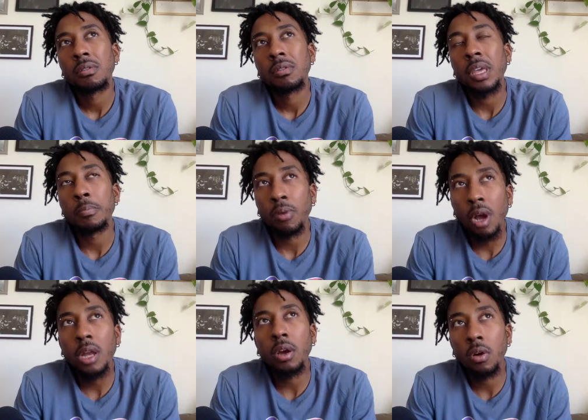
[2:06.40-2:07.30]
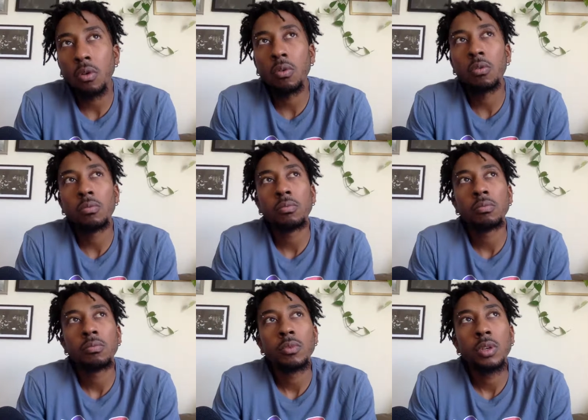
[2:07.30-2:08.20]
they brought home
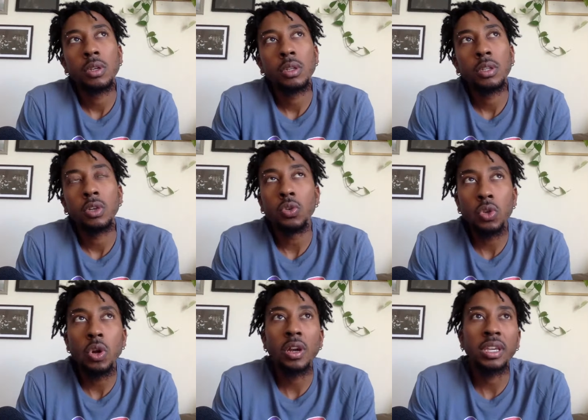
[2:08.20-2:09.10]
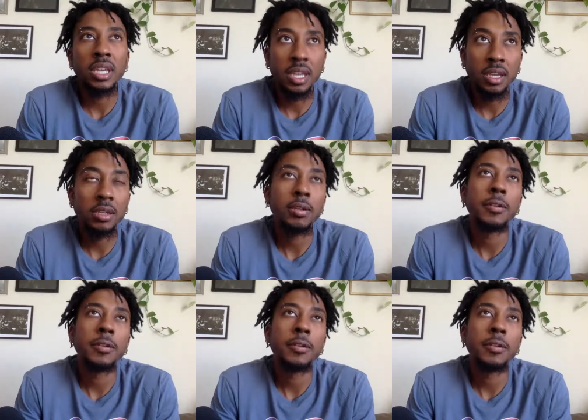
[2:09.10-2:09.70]
the New York kid